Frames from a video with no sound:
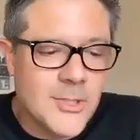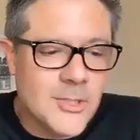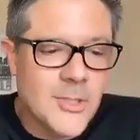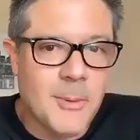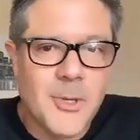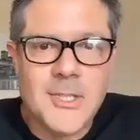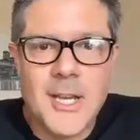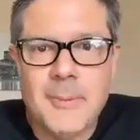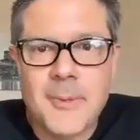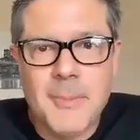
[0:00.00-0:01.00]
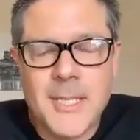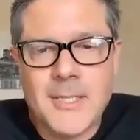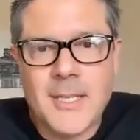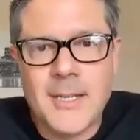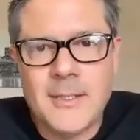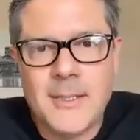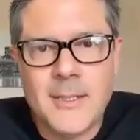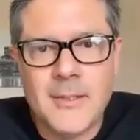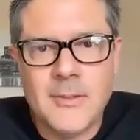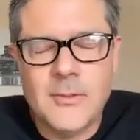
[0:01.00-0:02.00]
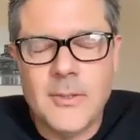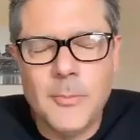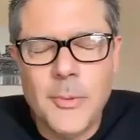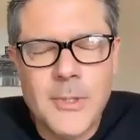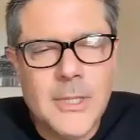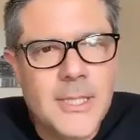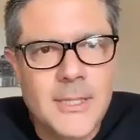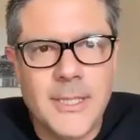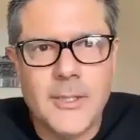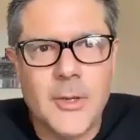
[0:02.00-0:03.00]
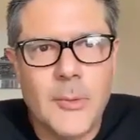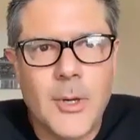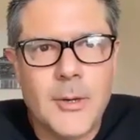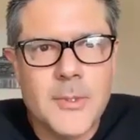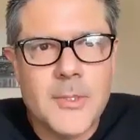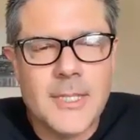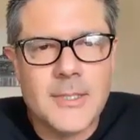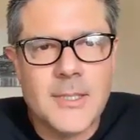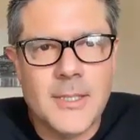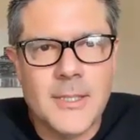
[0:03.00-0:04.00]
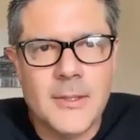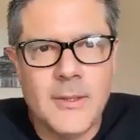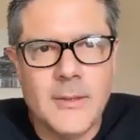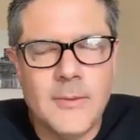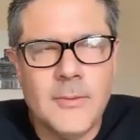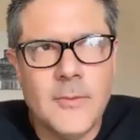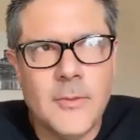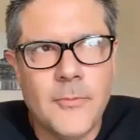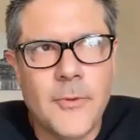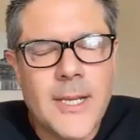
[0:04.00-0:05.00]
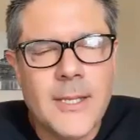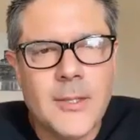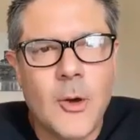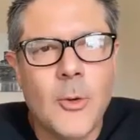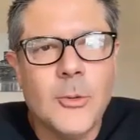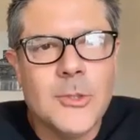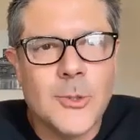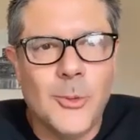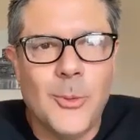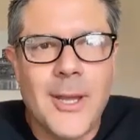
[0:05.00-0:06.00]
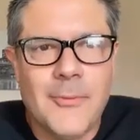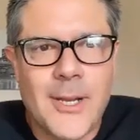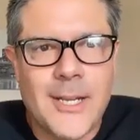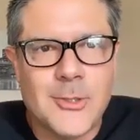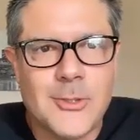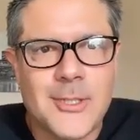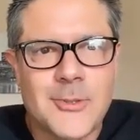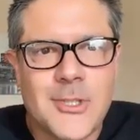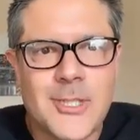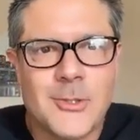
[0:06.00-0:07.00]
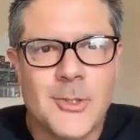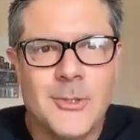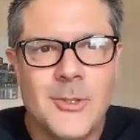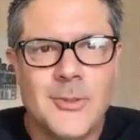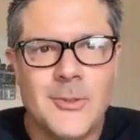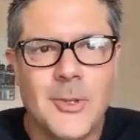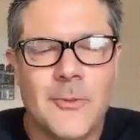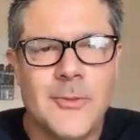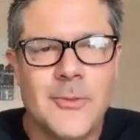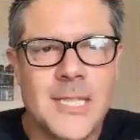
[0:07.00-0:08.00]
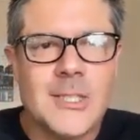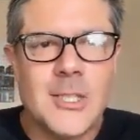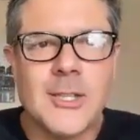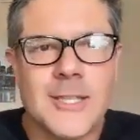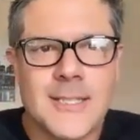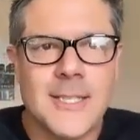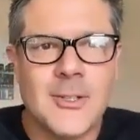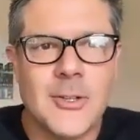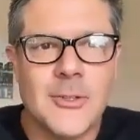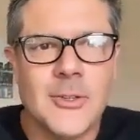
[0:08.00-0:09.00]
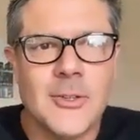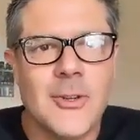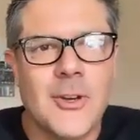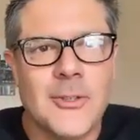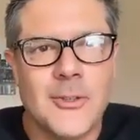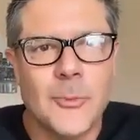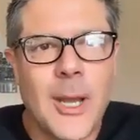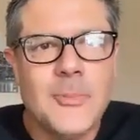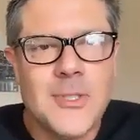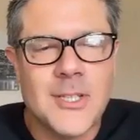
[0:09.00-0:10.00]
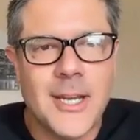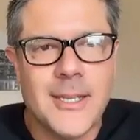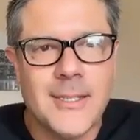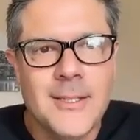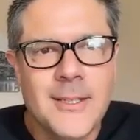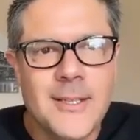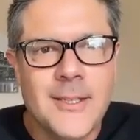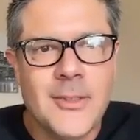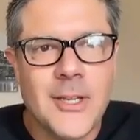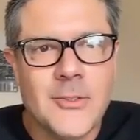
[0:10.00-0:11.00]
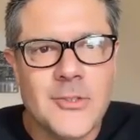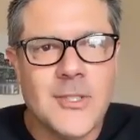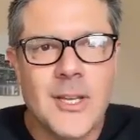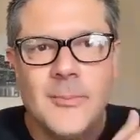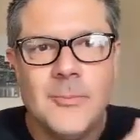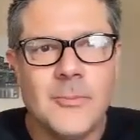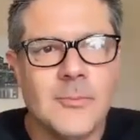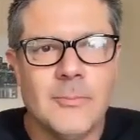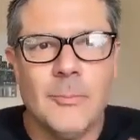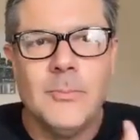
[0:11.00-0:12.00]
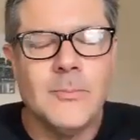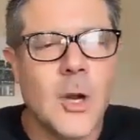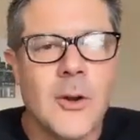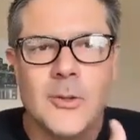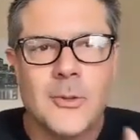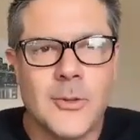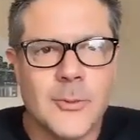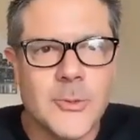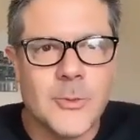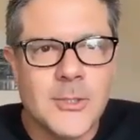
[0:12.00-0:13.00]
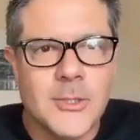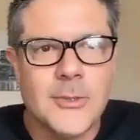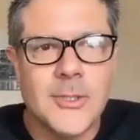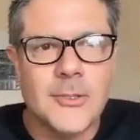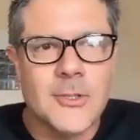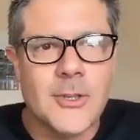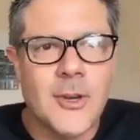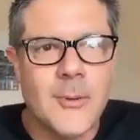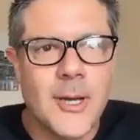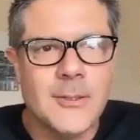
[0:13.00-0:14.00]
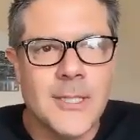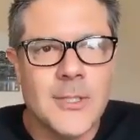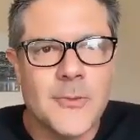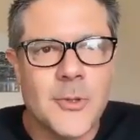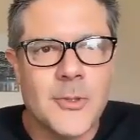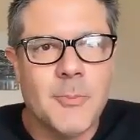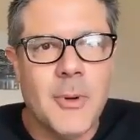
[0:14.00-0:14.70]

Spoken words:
to just jump on top of that because I completely agree 100%. It's the old school way of financial literacy is you have 6 clicks in on your website. There's some article that was written 2 years ago about lease versus